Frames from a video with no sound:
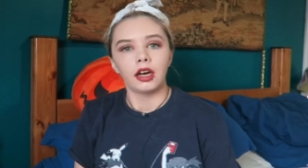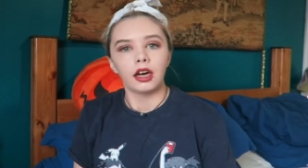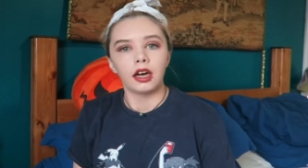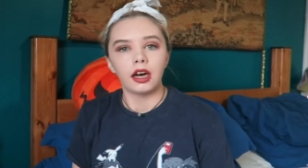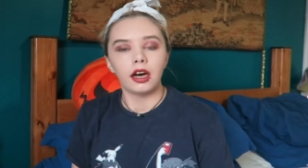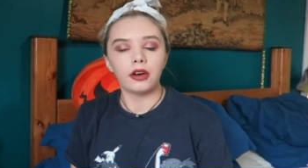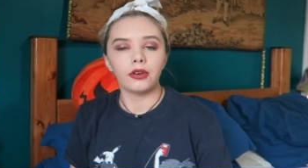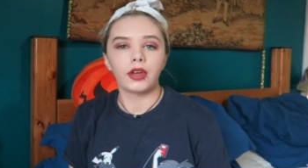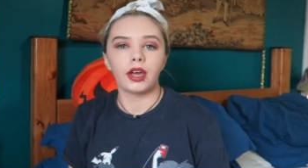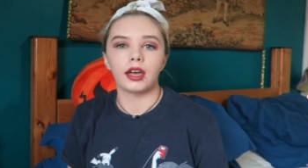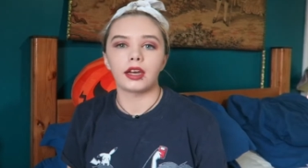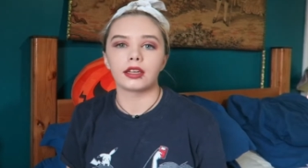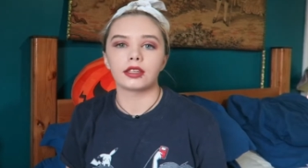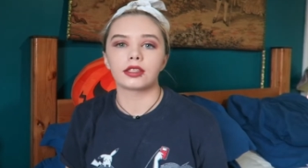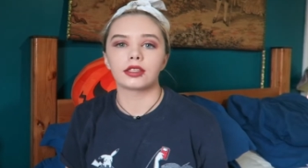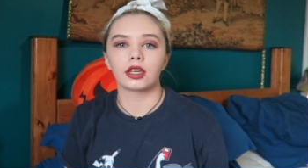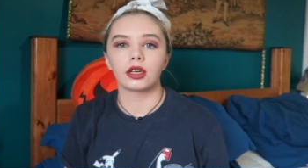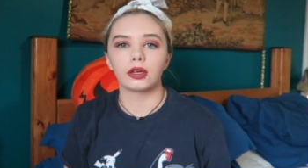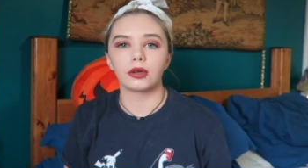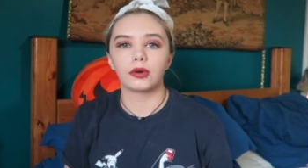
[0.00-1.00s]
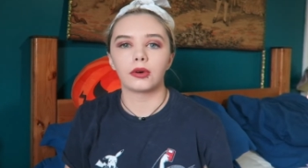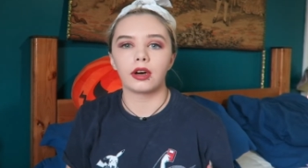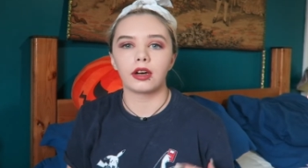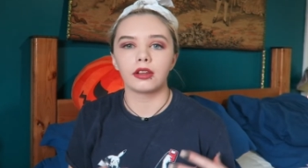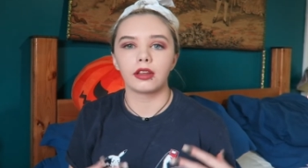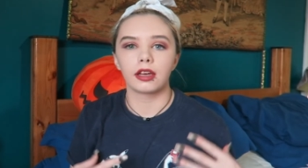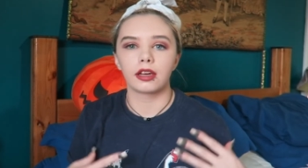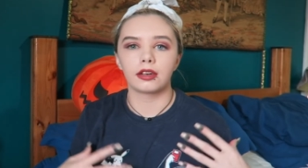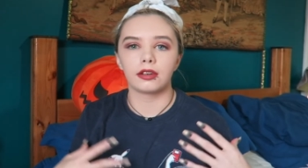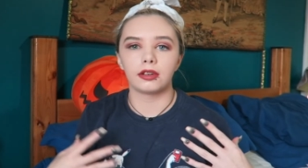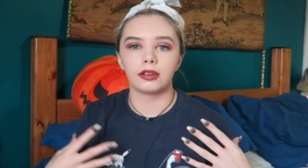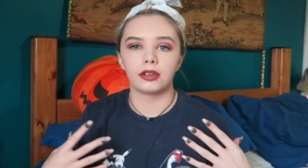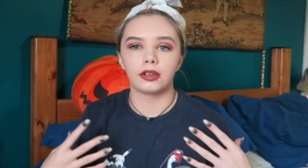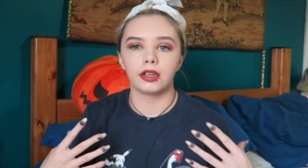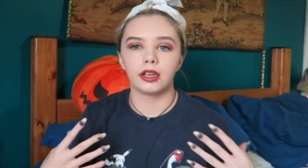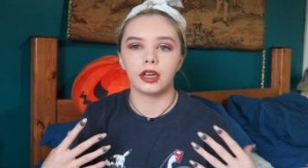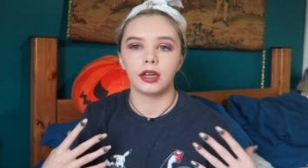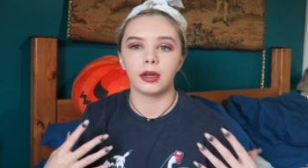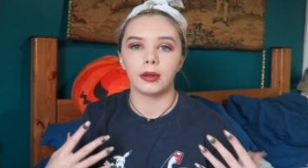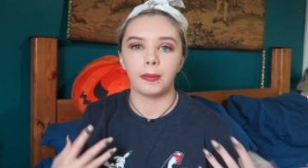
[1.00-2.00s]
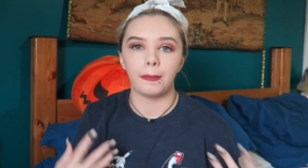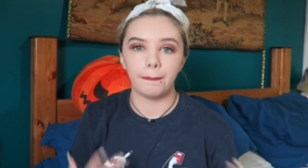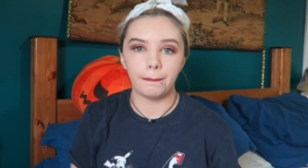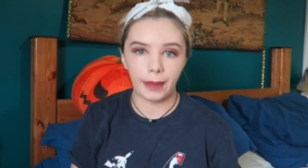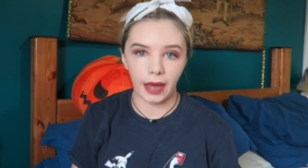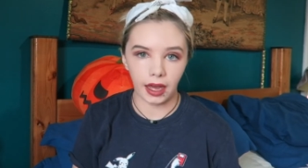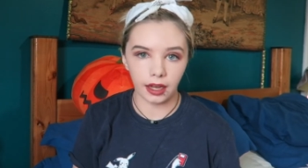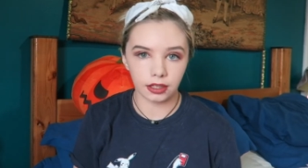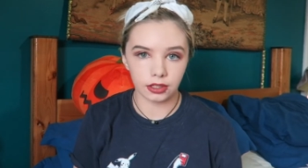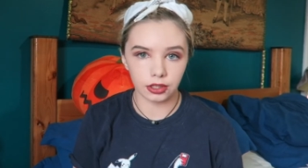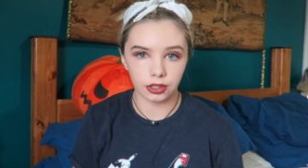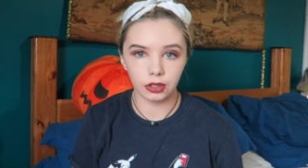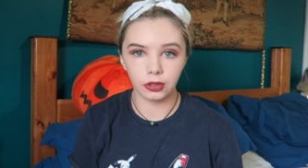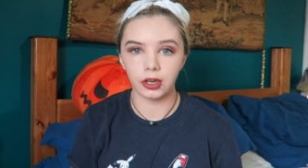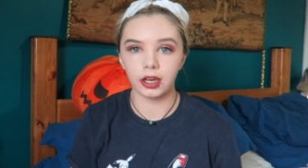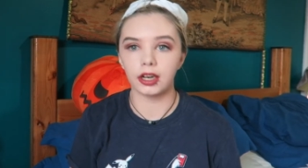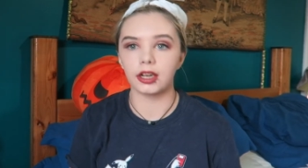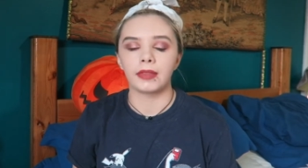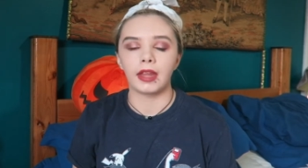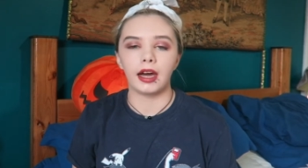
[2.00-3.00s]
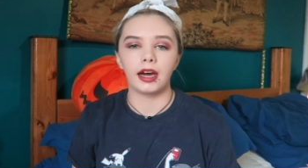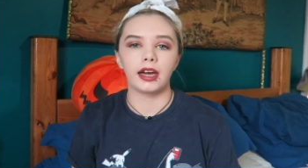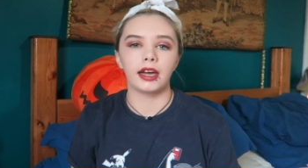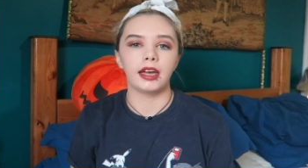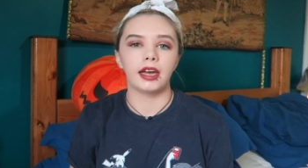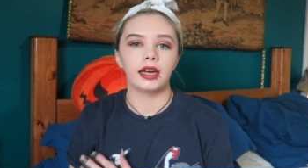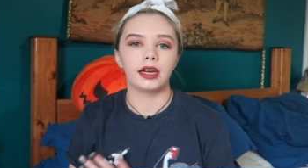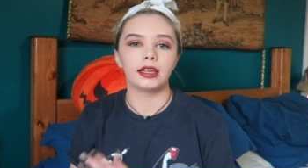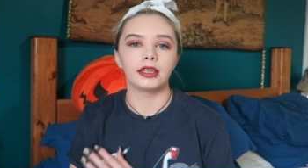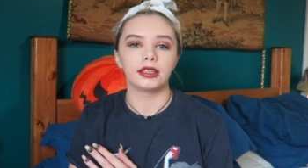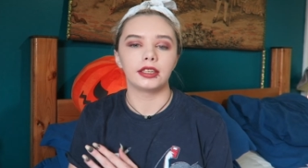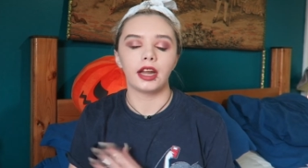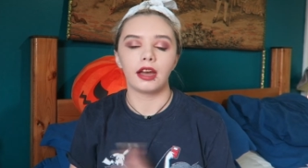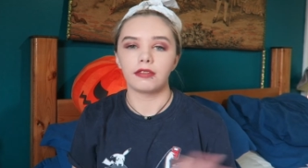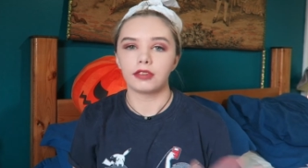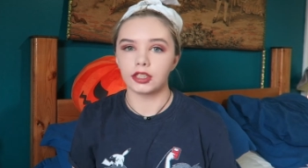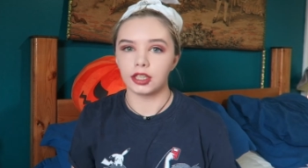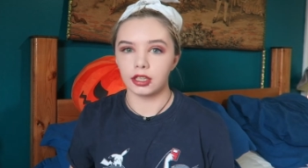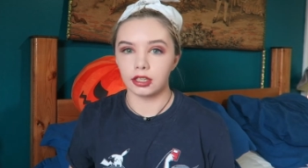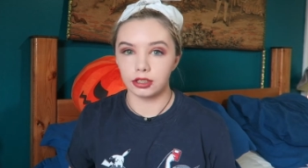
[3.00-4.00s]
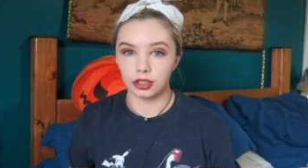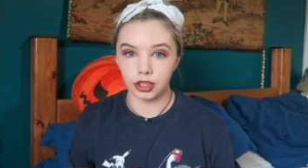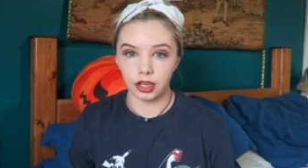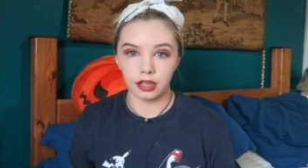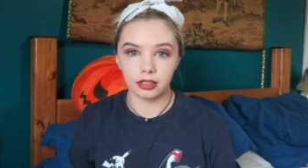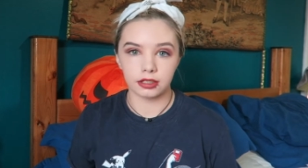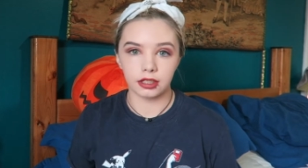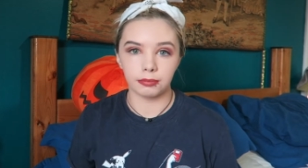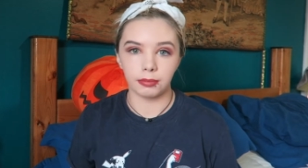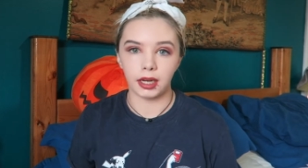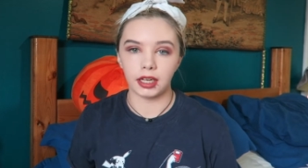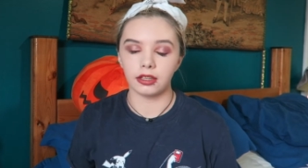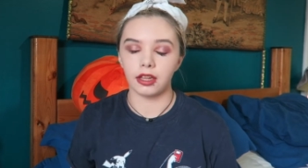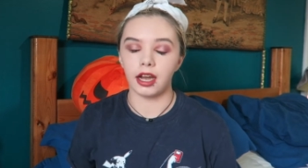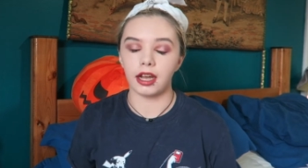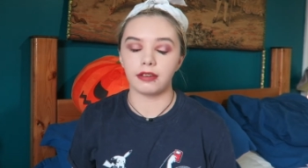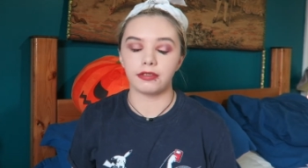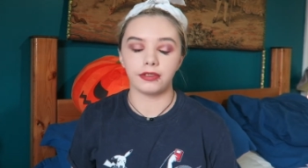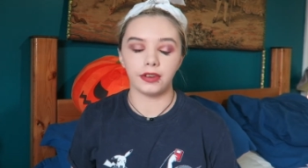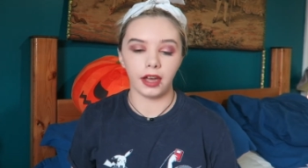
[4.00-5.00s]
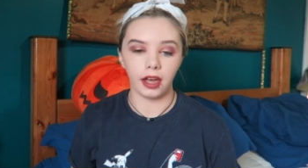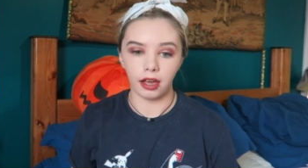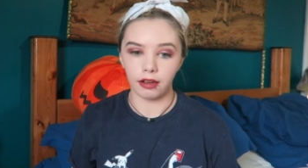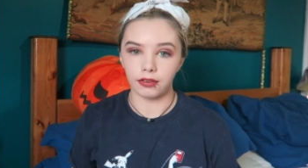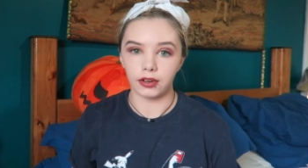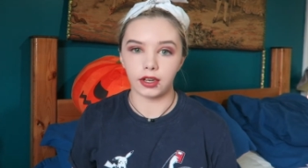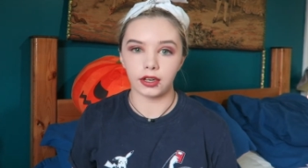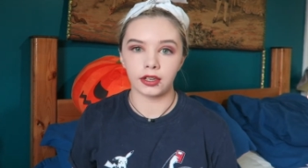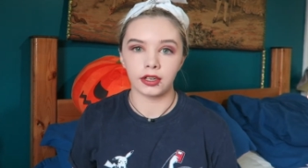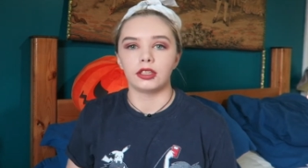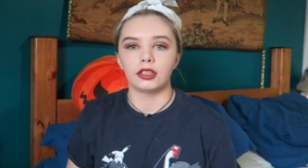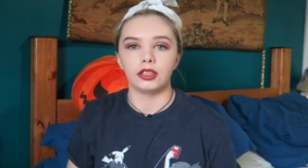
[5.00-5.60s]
Okay, so a little backstory. I had never done drugs in my life, ever.